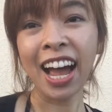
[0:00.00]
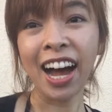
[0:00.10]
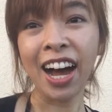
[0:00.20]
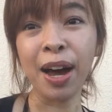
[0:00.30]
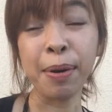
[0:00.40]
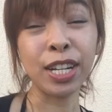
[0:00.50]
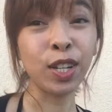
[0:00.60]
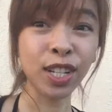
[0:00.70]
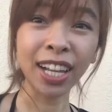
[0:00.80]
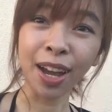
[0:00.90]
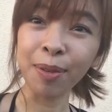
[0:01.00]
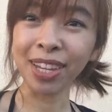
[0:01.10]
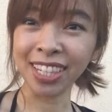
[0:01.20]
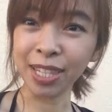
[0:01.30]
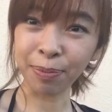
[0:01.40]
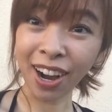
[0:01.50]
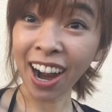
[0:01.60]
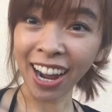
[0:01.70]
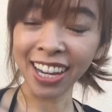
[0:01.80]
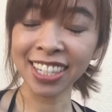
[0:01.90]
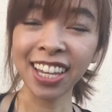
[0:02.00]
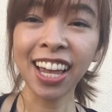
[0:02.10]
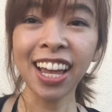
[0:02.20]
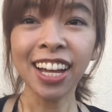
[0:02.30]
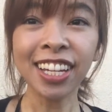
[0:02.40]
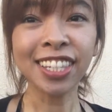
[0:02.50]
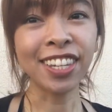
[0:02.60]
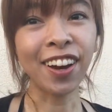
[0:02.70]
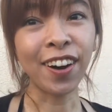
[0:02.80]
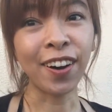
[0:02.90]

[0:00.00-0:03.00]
and it usually comes as a surprise. So